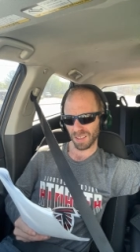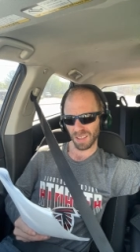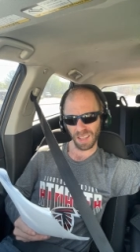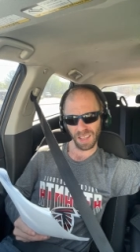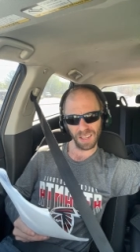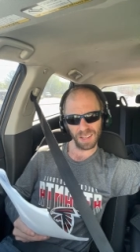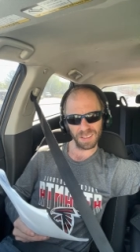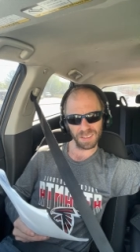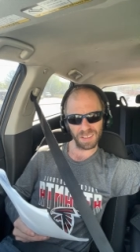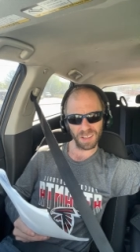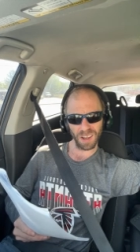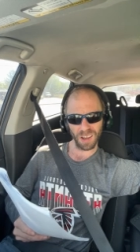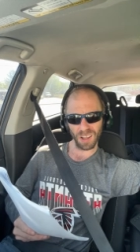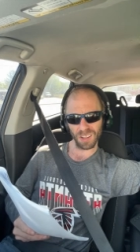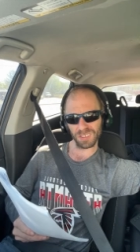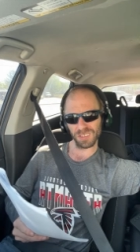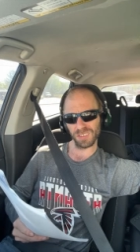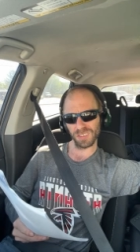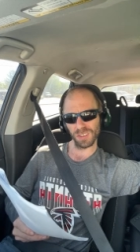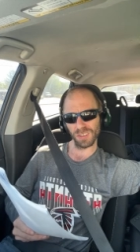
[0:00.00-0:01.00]
and
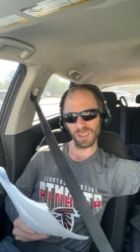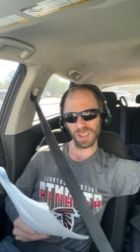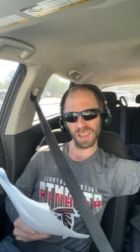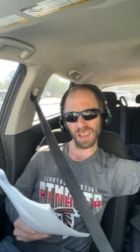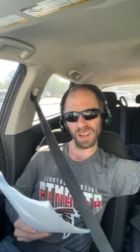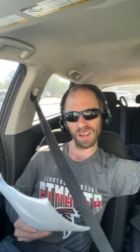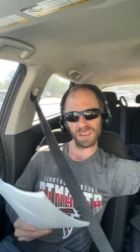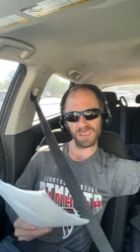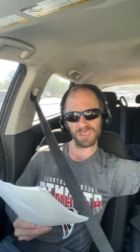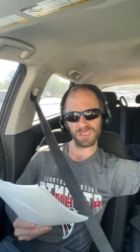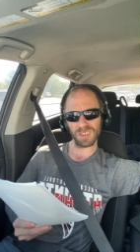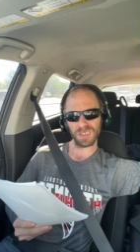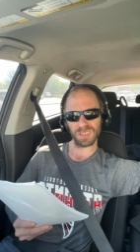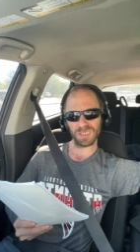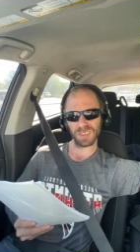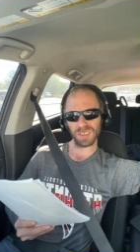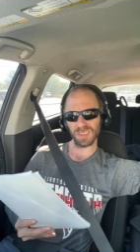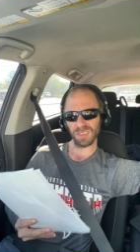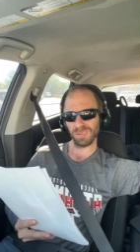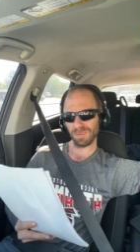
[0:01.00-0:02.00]
cost due to
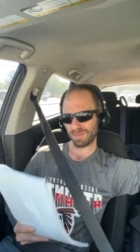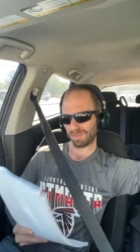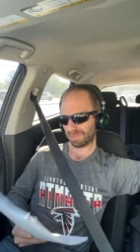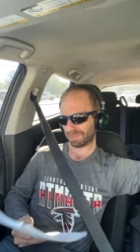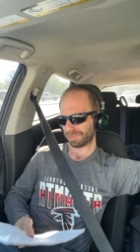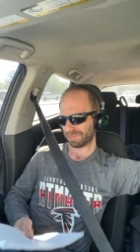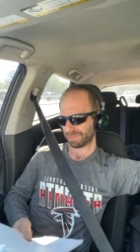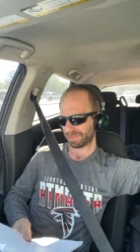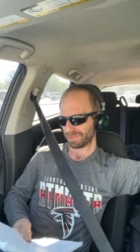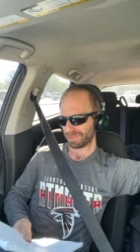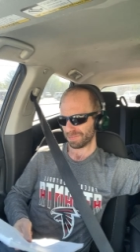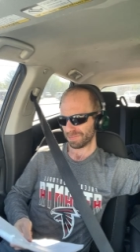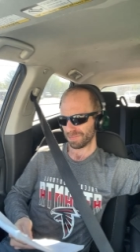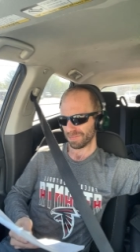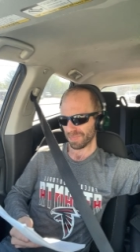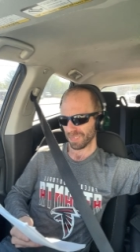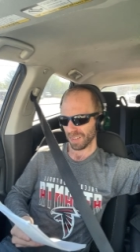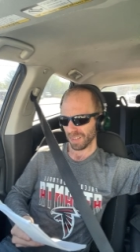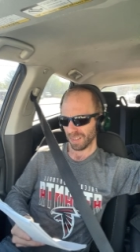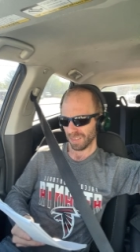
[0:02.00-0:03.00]
indigency.
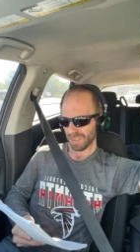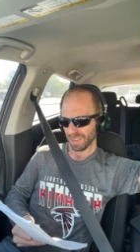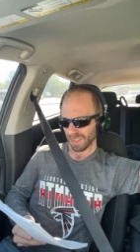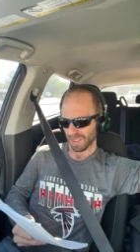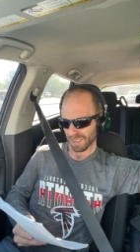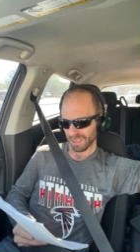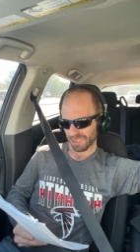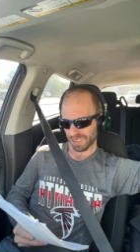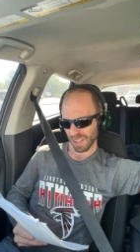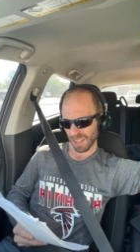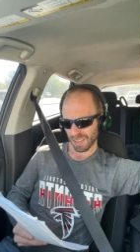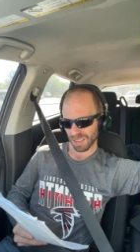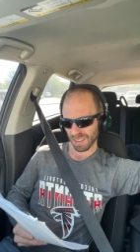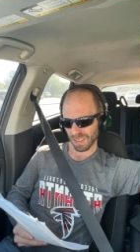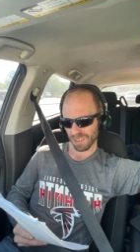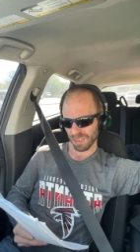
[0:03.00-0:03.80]
Second